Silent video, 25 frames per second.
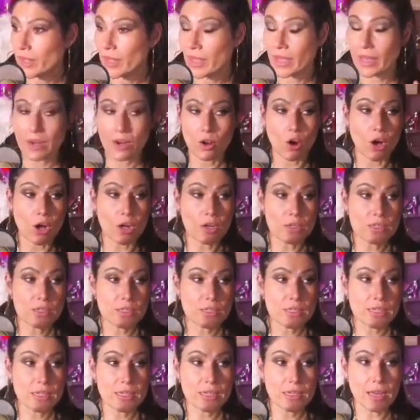And
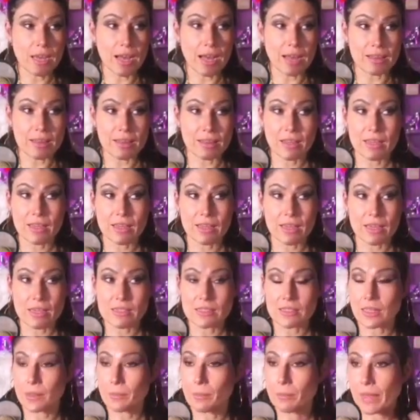honestly, I think it
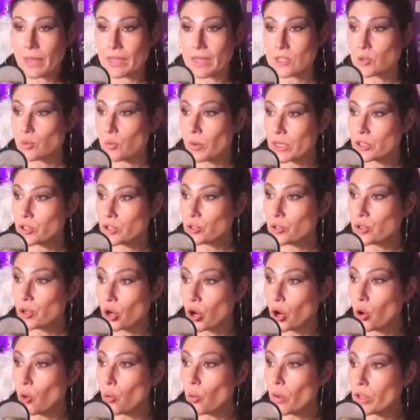is the best way to
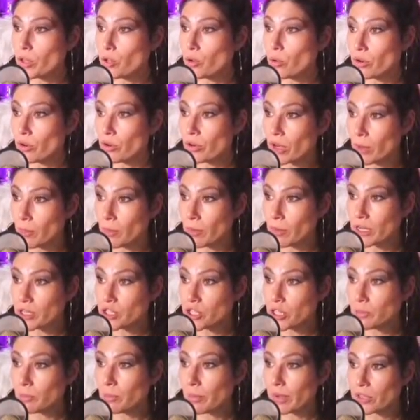go when you are on a
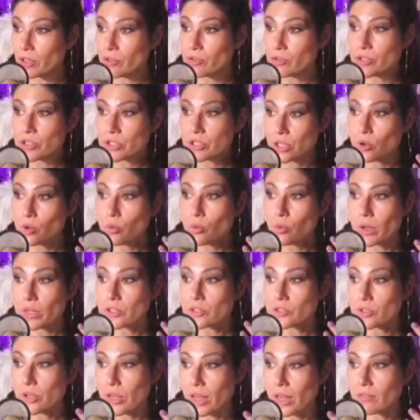budget, but you still
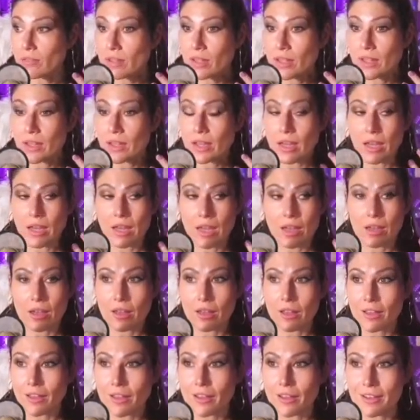want to have,
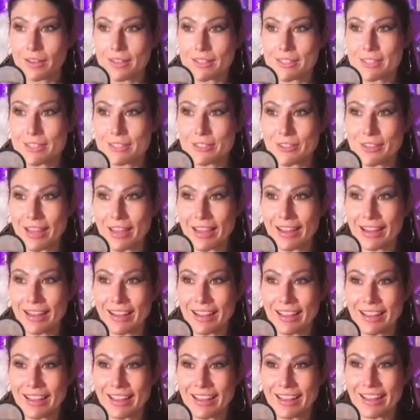listen to that.
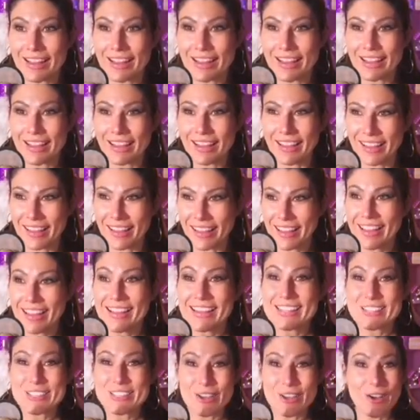
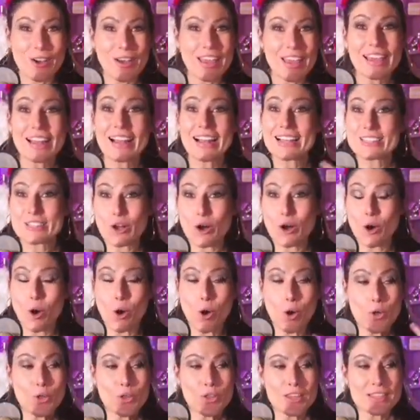So it has
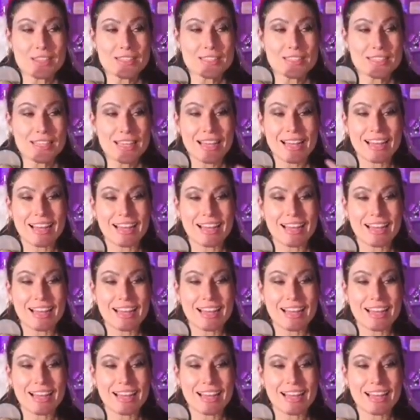all these